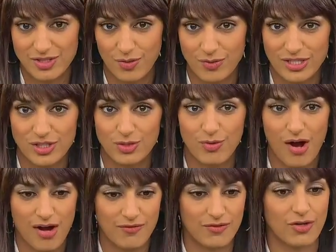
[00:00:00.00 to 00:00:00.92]
So we do
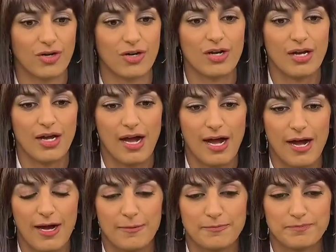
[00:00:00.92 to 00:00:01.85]
offer
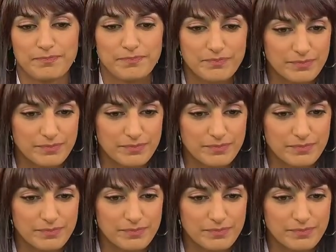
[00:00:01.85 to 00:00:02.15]
um,